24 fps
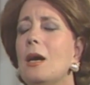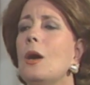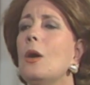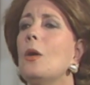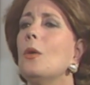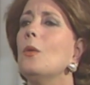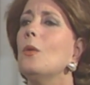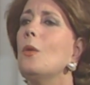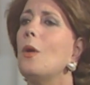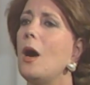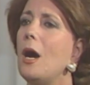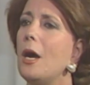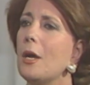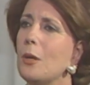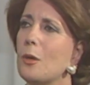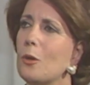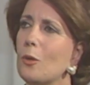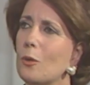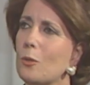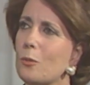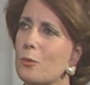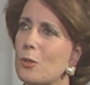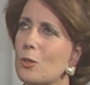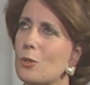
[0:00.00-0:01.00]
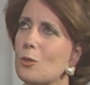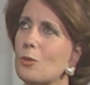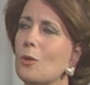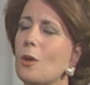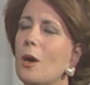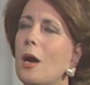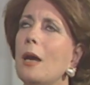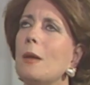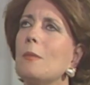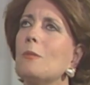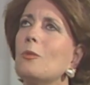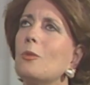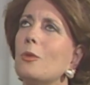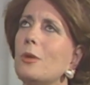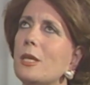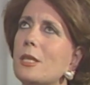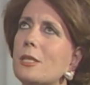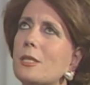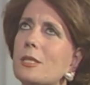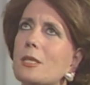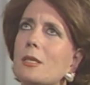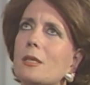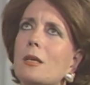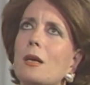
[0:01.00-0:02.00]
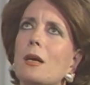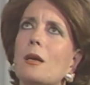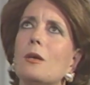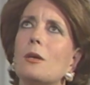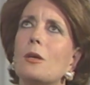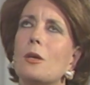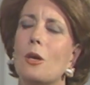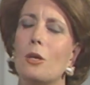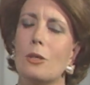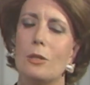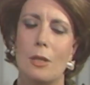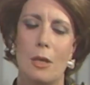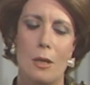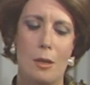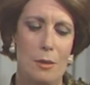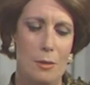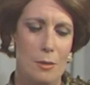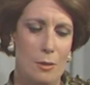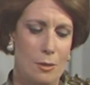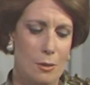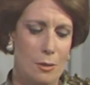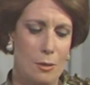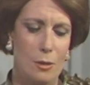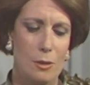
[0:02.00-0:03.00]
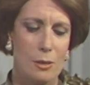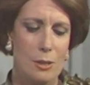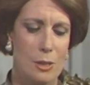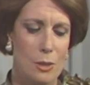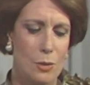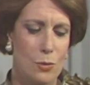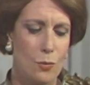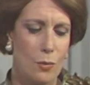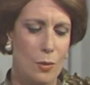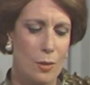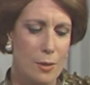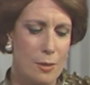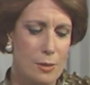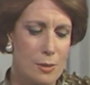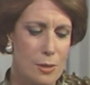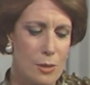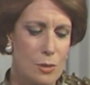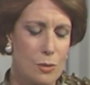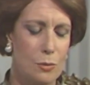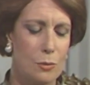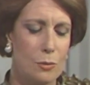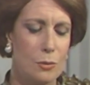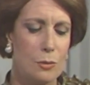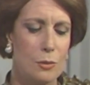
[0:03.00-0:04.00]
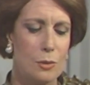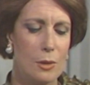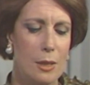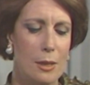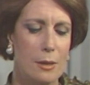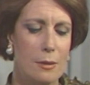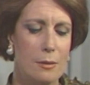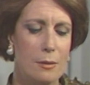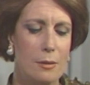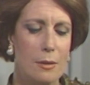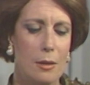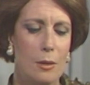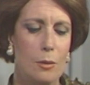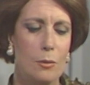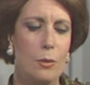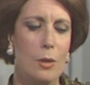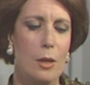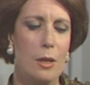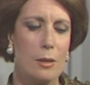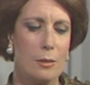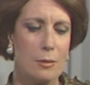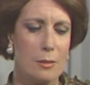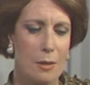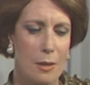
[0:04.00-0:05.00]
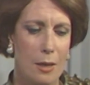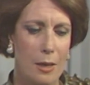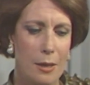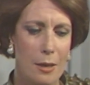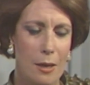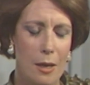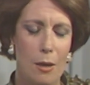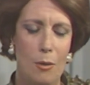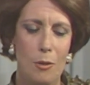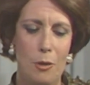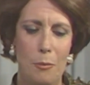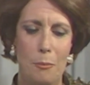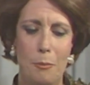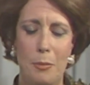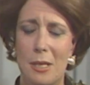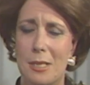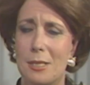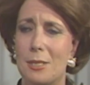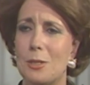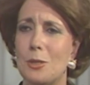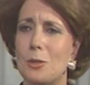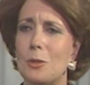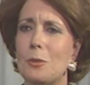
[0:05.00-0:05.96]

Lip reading: I hope so, I'm waiting, God is with us all, and we are trying our best.